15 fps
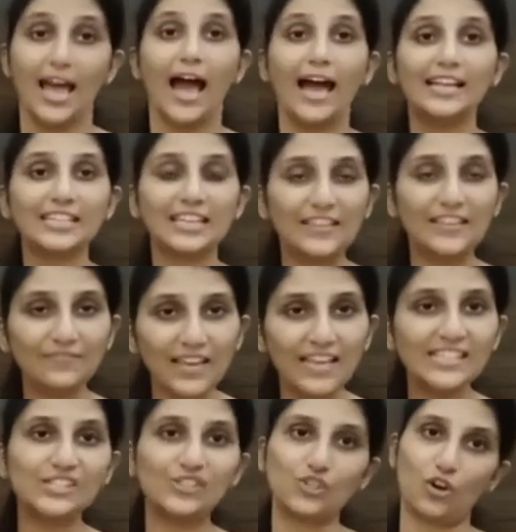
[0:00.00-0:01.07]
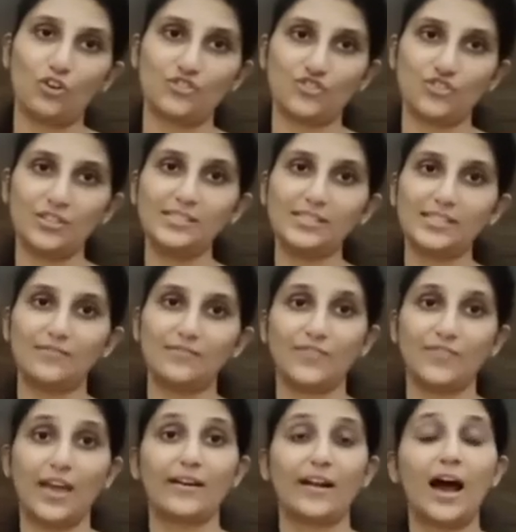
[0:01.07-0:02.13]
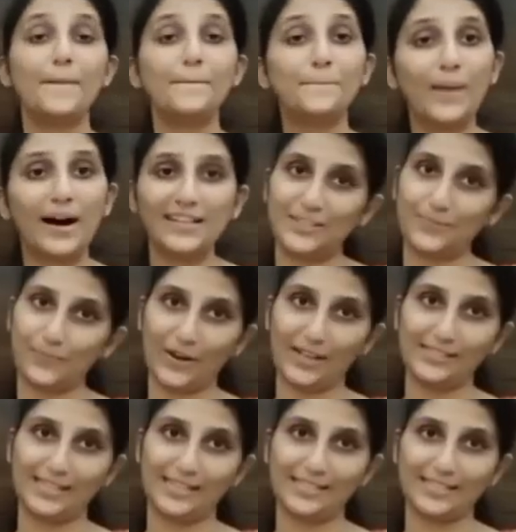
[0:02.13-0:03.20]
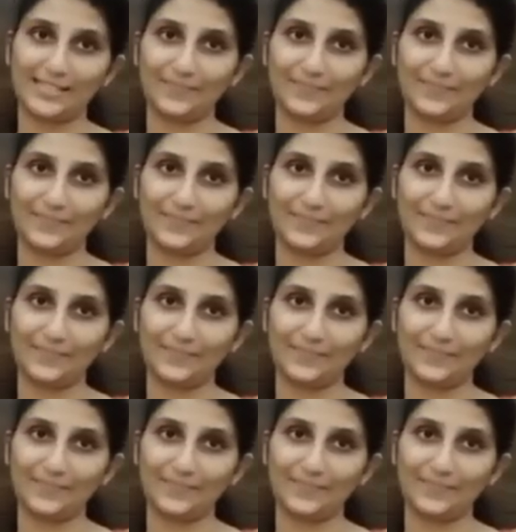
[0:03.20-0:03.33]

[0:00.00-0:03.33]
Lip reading: and in these notches, there are buds present.